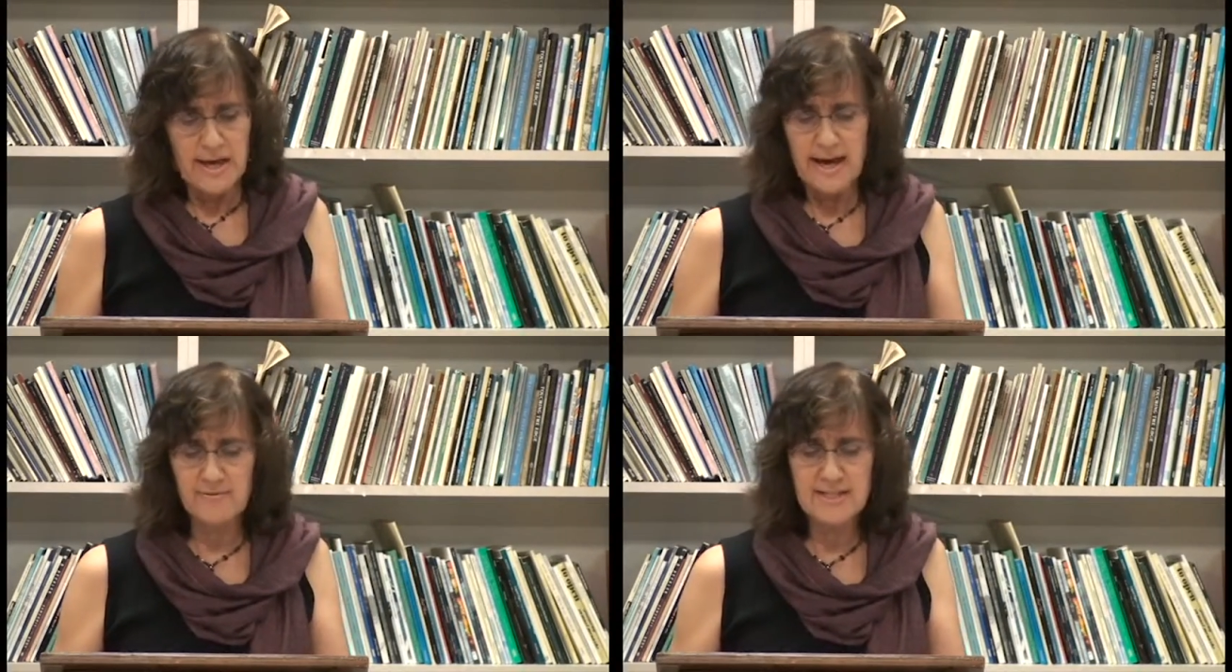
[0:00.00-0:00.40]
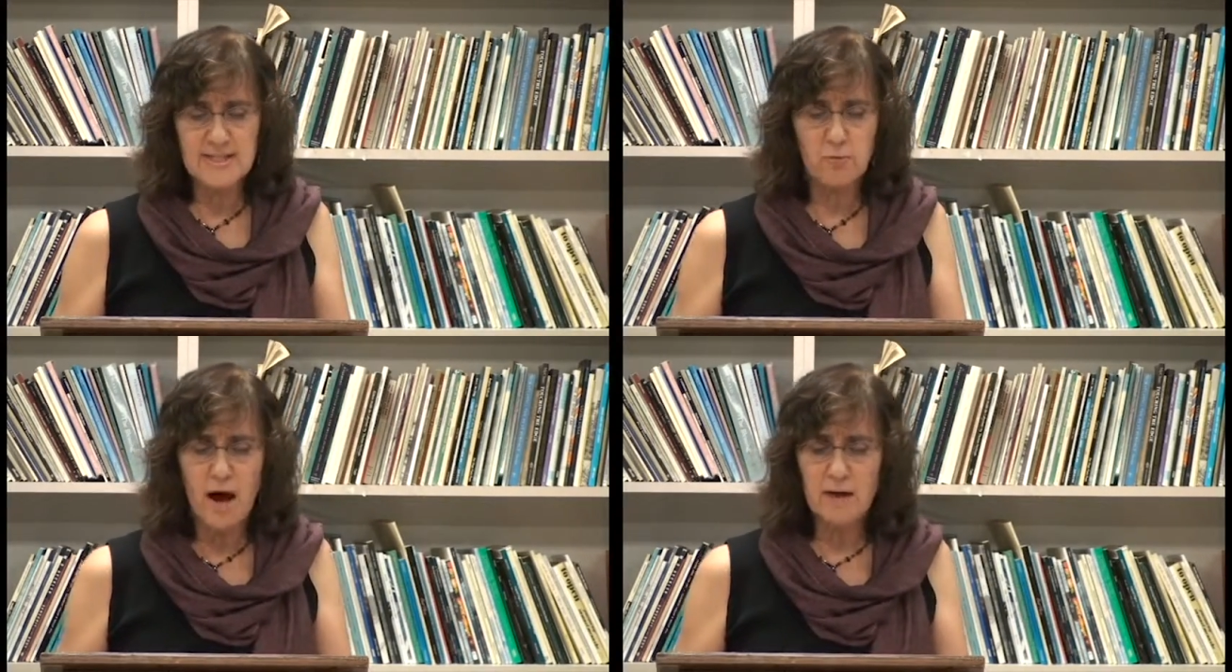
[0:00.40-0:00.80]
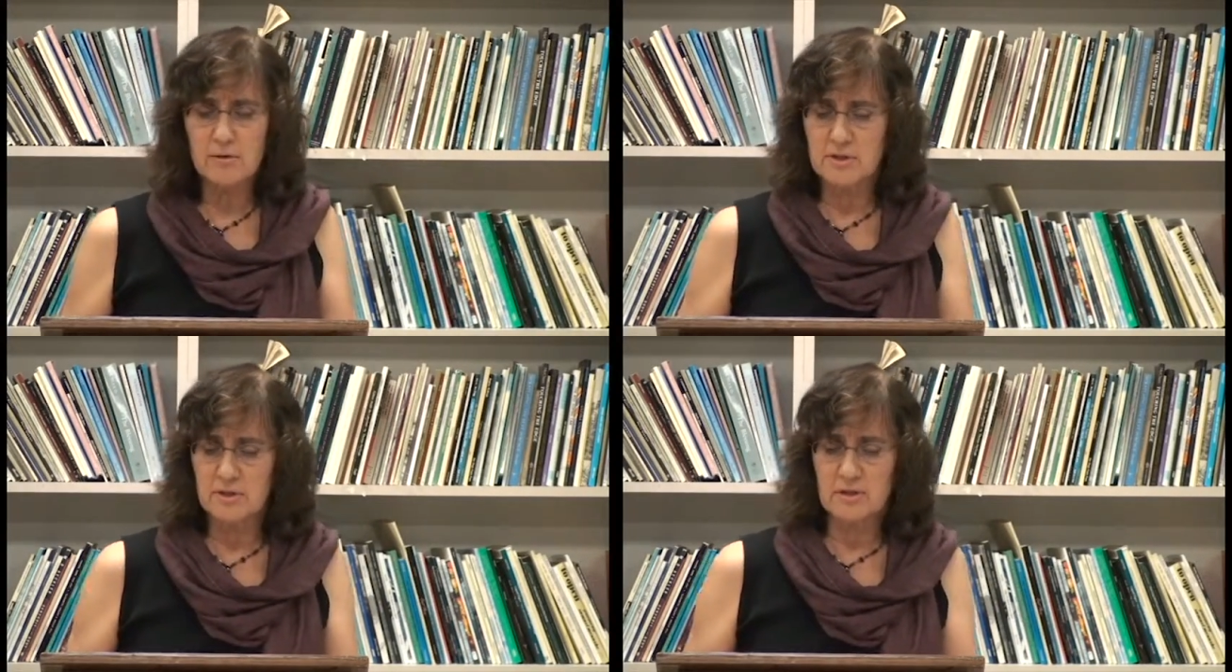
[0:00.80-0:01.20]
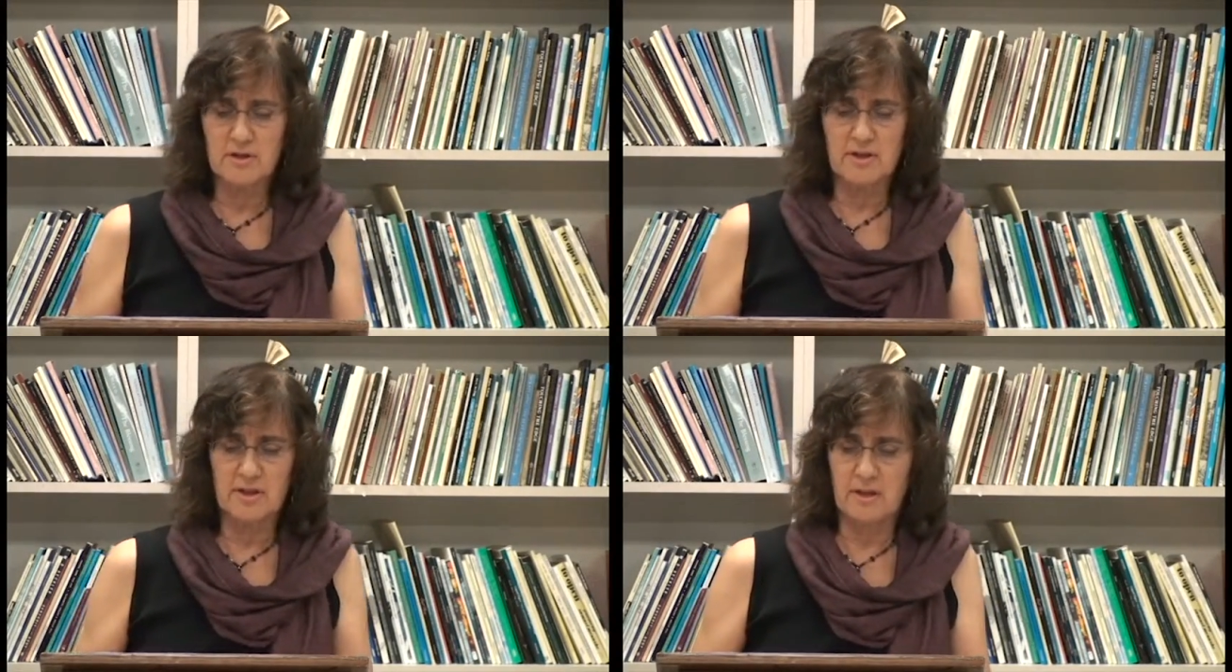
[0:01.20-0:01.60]
heaven swallowed
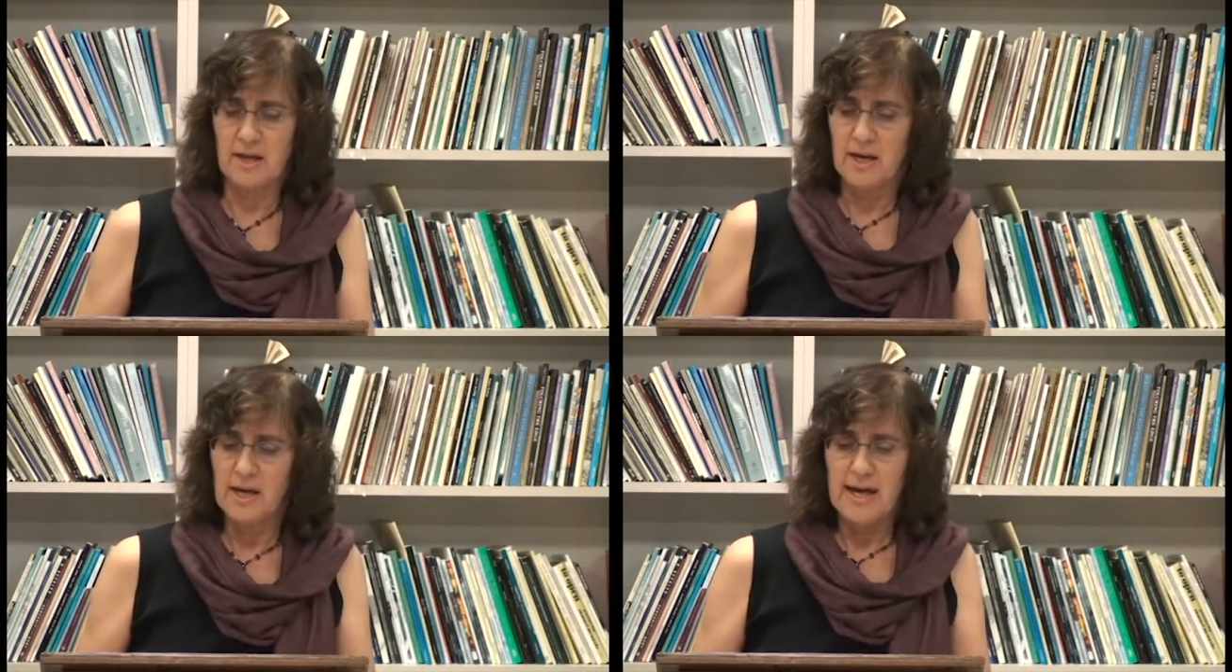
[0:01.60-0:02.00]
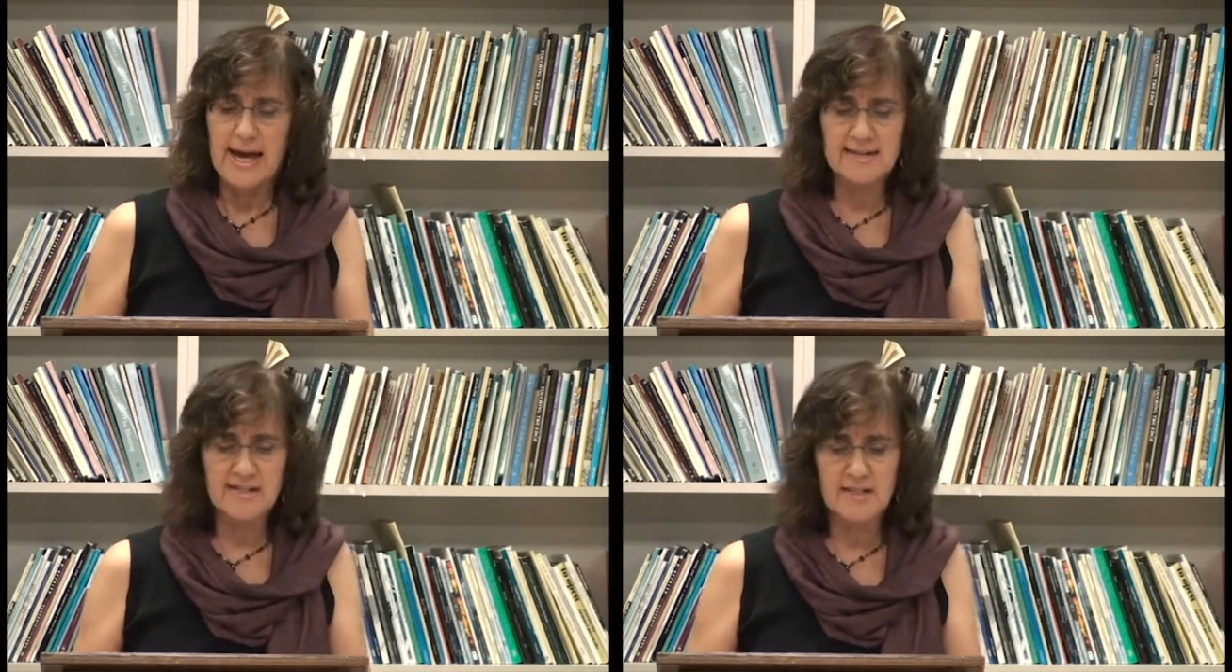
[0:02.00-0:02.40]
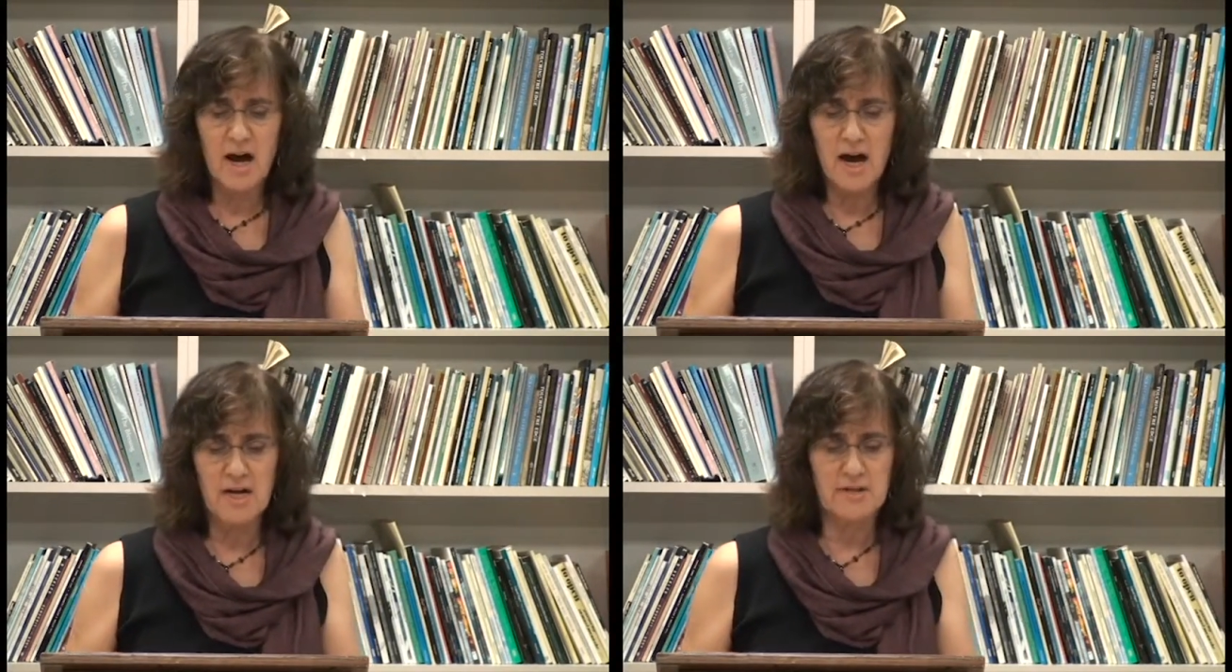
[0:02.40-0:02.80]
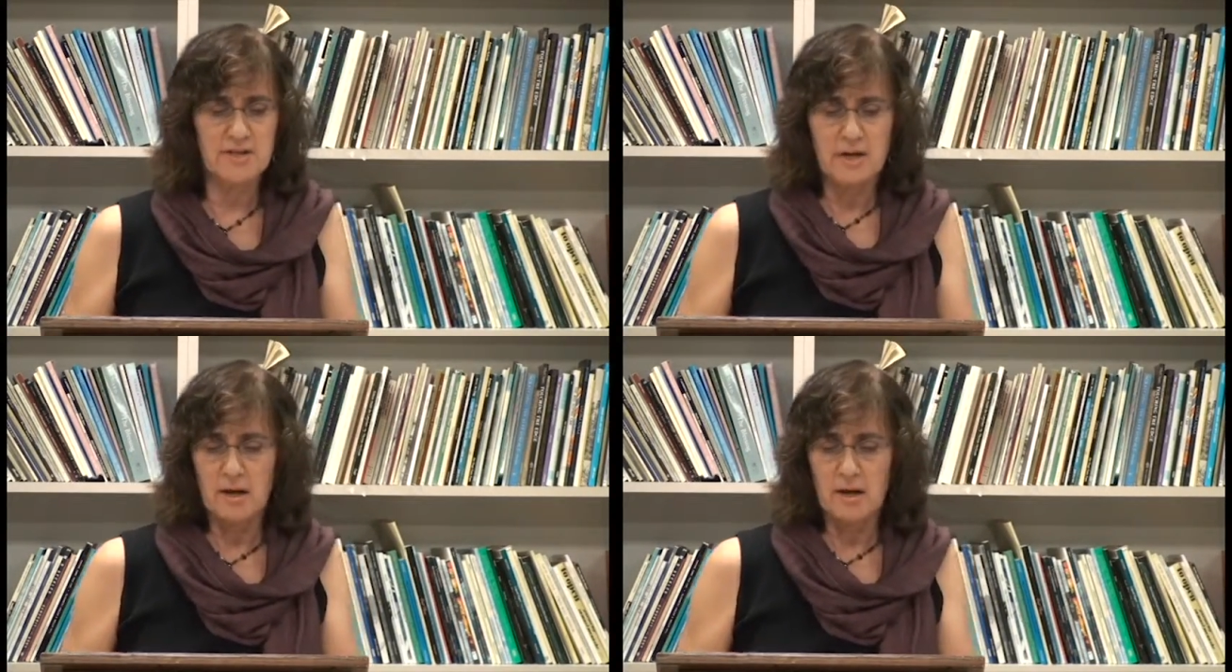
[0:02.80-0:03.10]
earth and stars